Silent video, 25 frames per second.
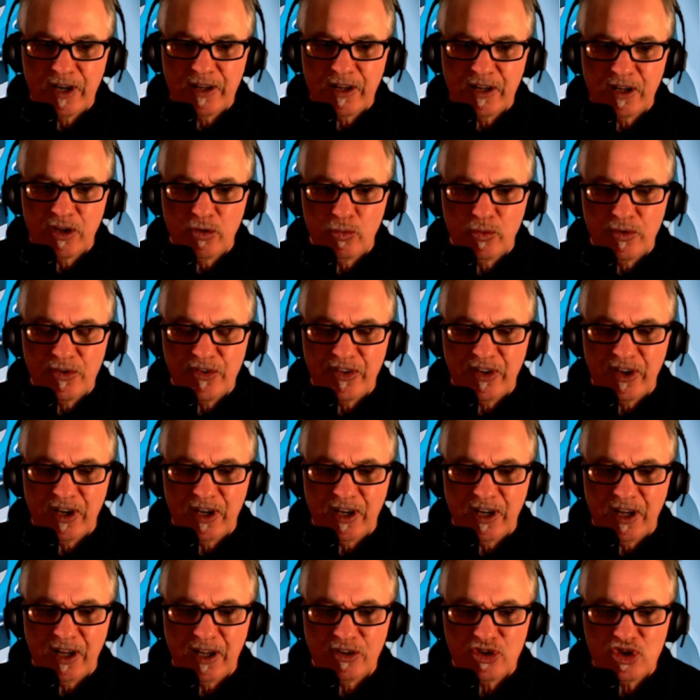I think it was
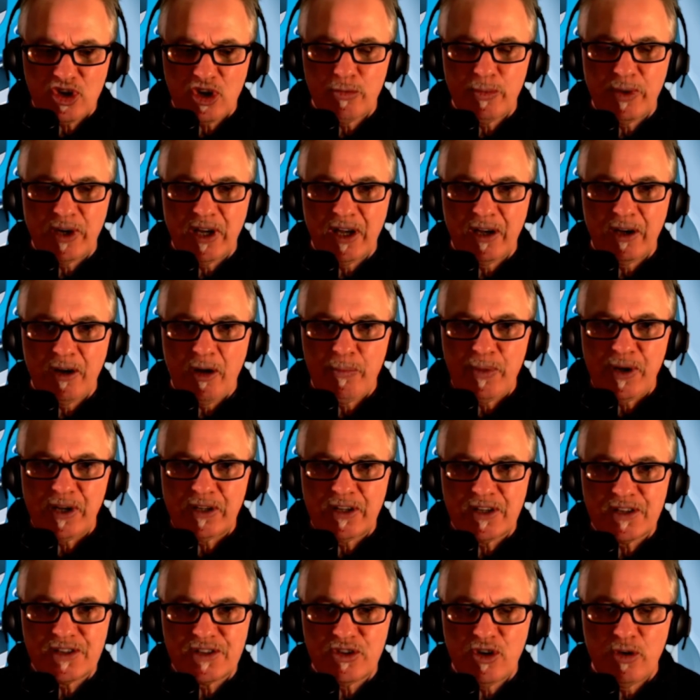in Germany. I
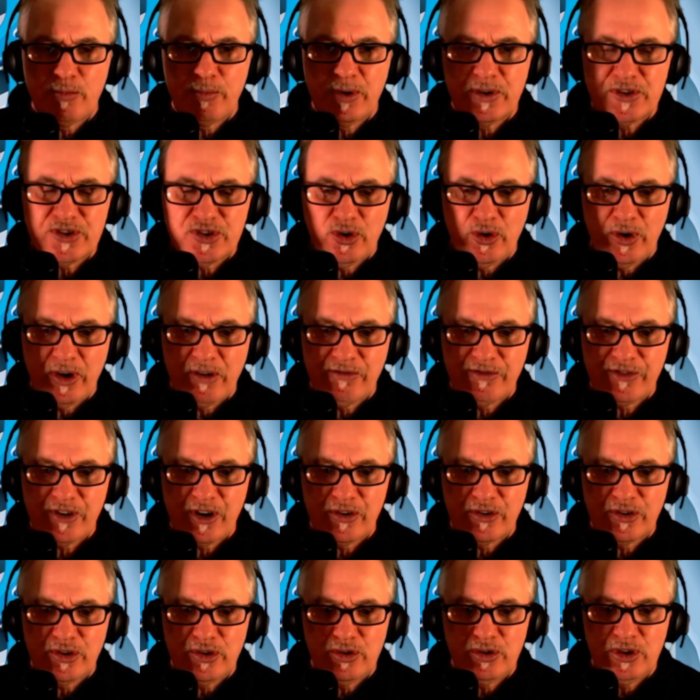picked this up. So
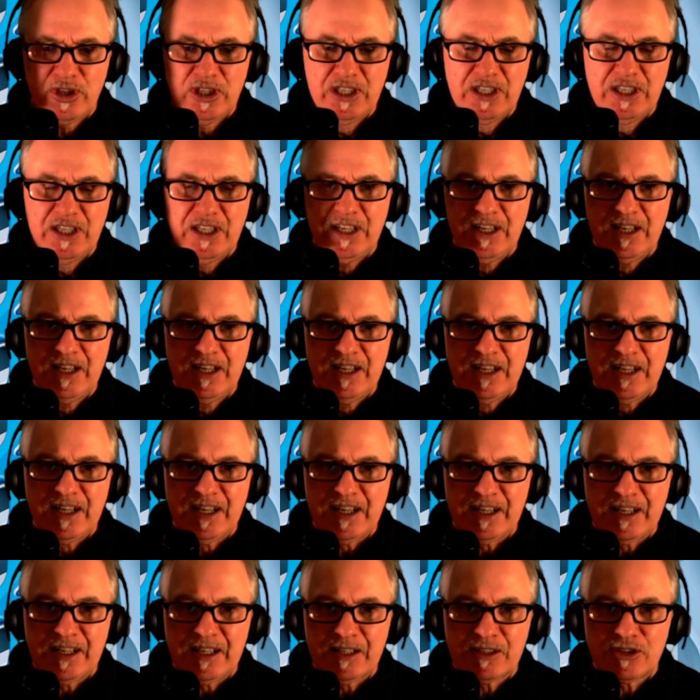Inferno,
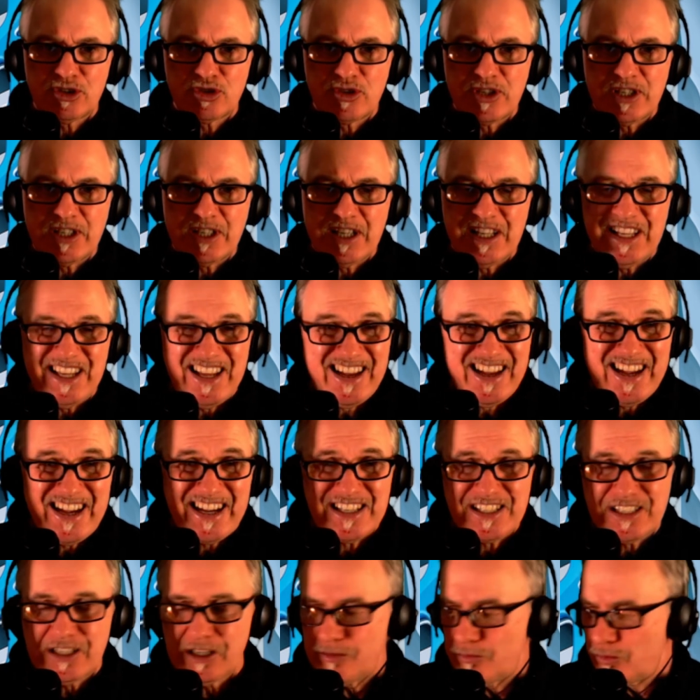3D,
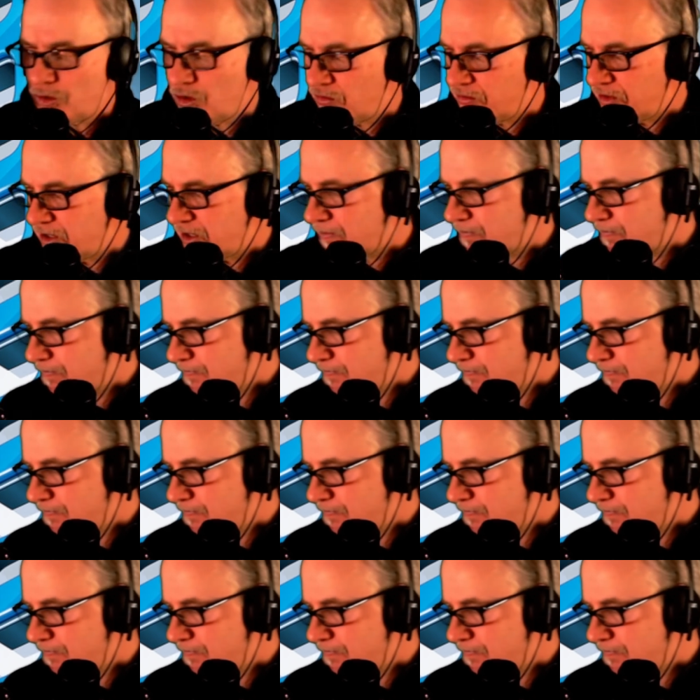excellent movie.